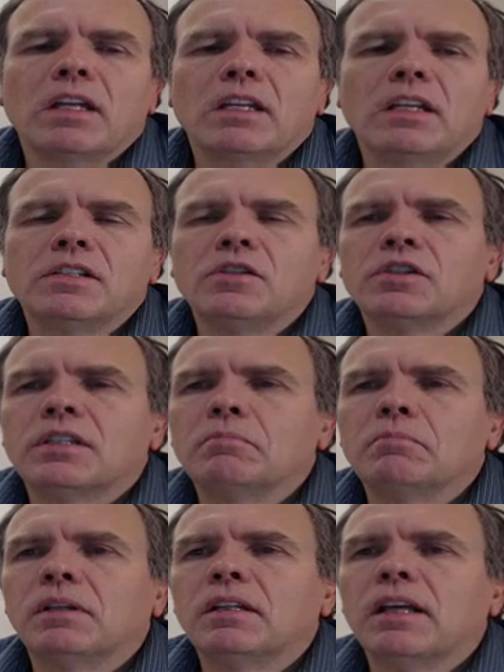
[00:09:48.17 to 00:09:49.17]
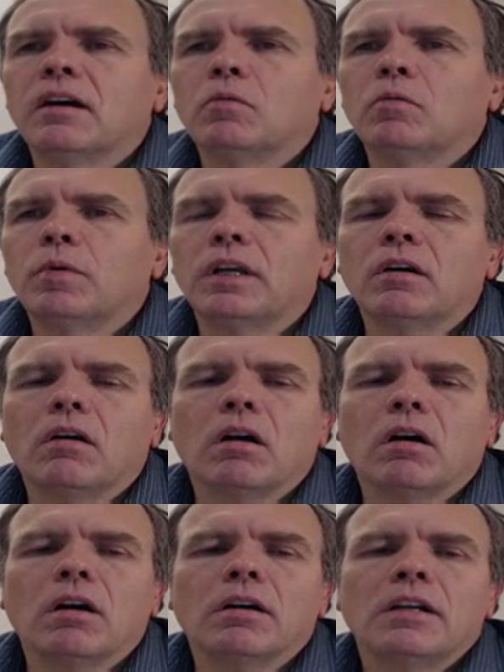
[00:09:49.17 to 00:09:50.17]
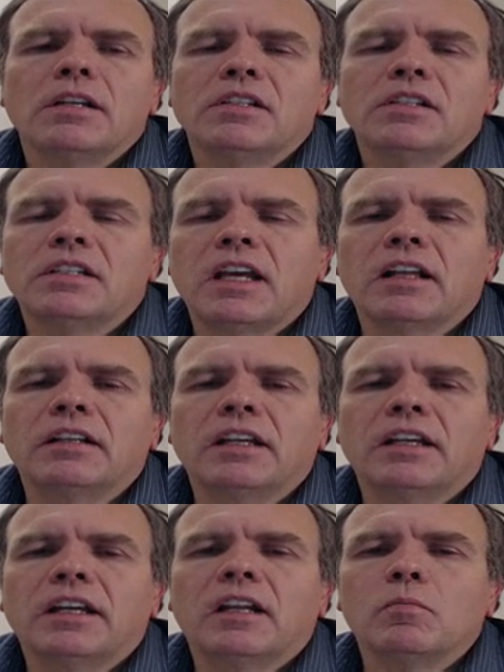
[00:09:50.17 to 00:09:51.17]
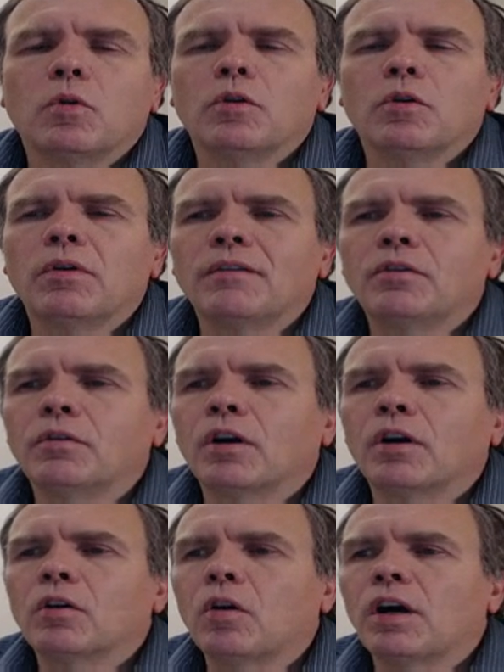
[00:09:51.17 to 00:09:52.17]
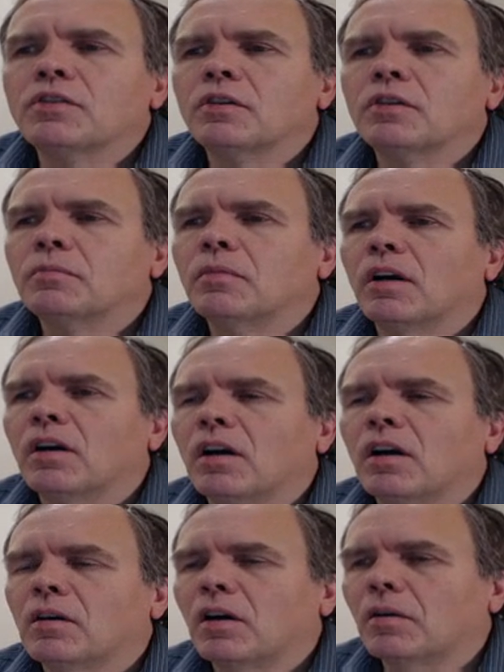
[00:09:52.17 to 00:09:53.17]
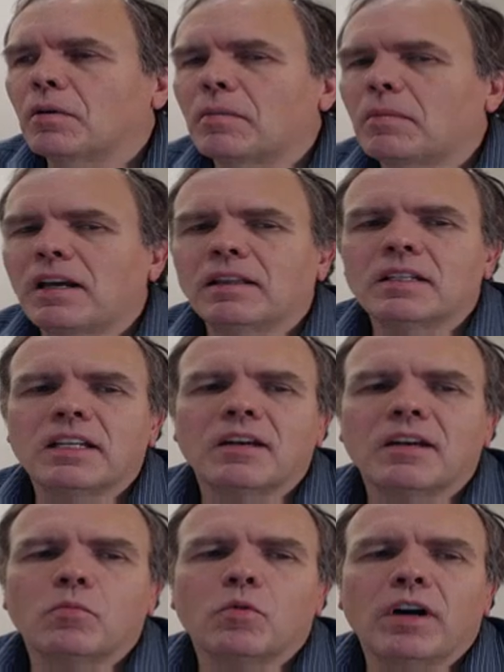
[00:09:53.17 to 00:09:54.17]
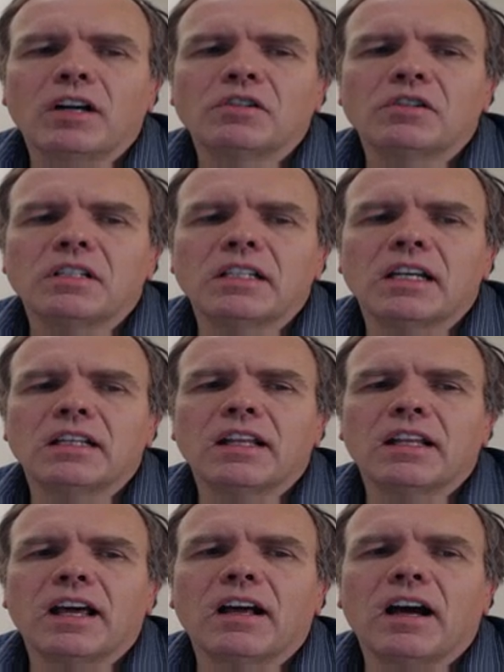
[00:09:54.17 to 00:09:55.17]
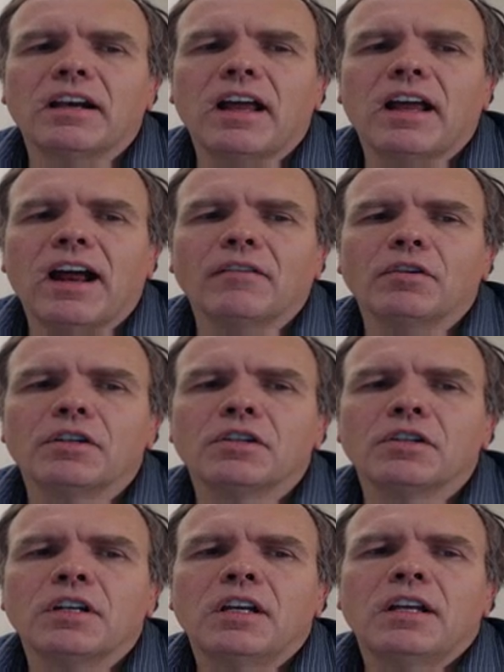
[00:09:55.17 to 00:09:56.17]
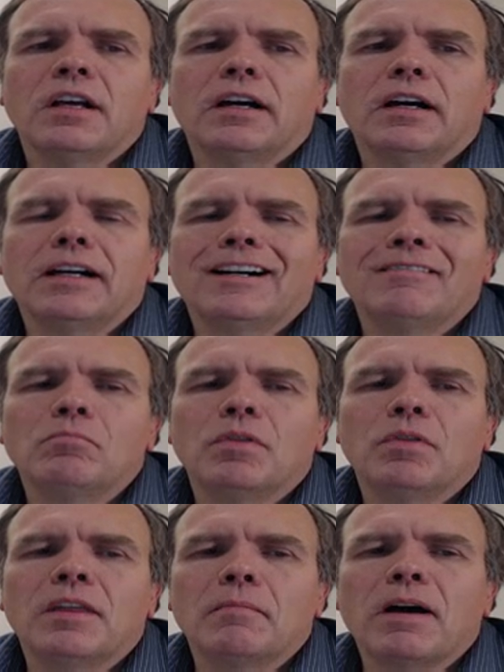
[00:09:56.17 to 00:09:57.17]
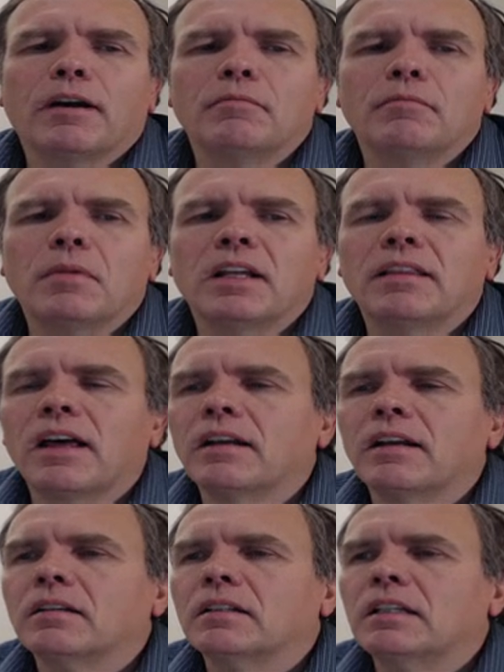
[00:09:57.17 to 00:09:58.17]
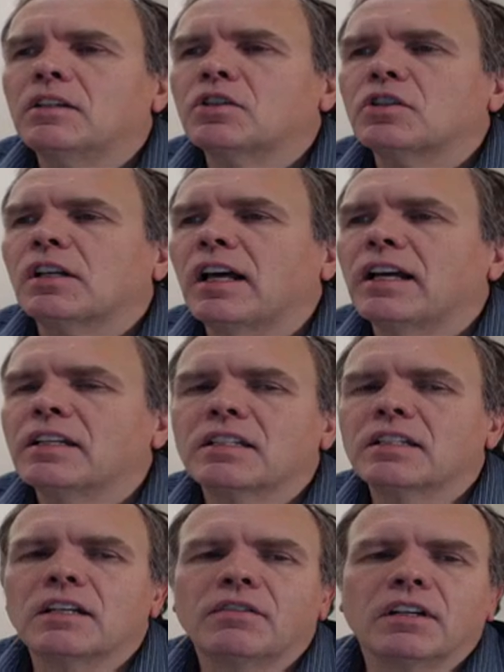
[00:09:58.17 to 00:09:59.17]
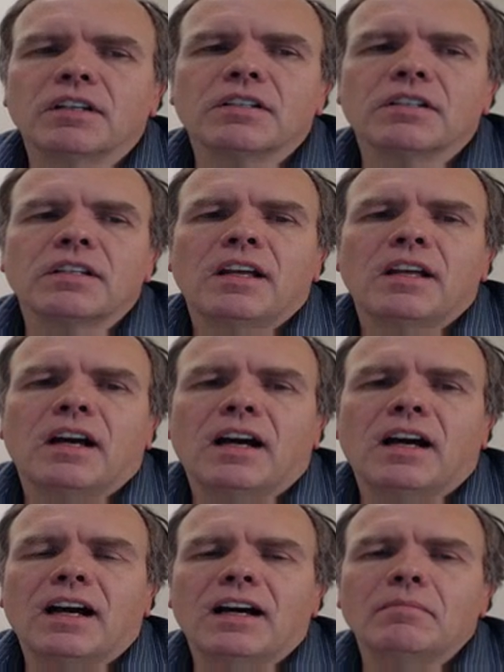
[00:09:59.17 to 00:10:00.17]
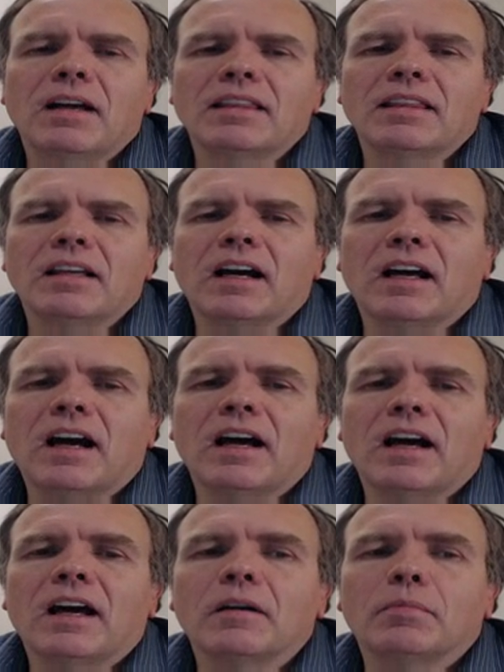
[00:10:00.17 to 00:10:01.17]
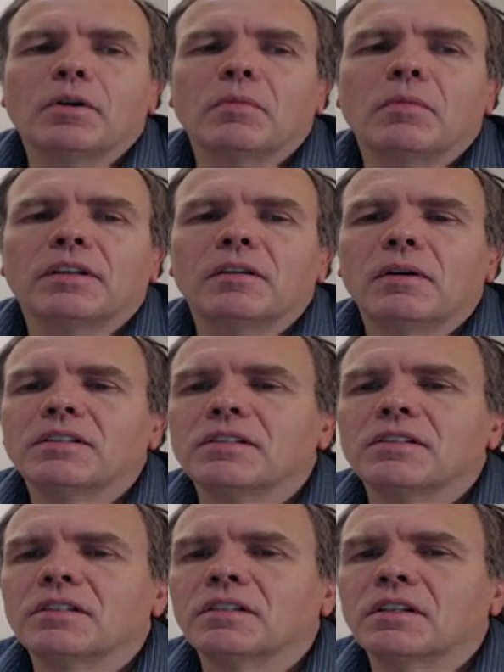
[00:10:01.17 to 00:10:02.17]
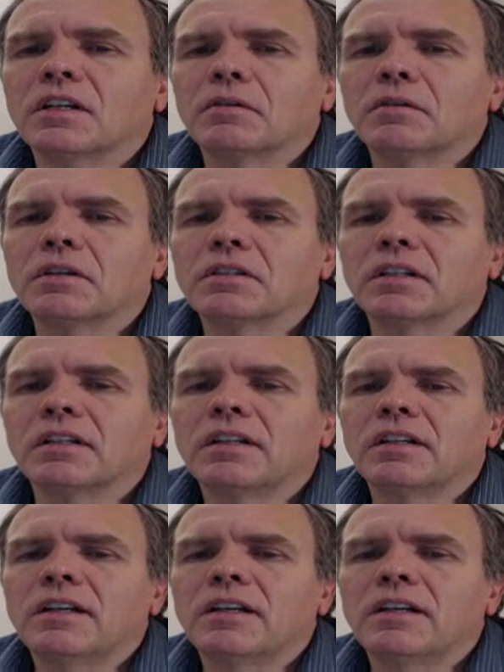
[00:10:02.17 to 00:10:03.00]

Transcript: it isn't simply that we are scaling and getting more revenue and our costs are remaining the same. We're actually seeing that on average the amount of money that each client is giving us on a per monthly basis is increasing.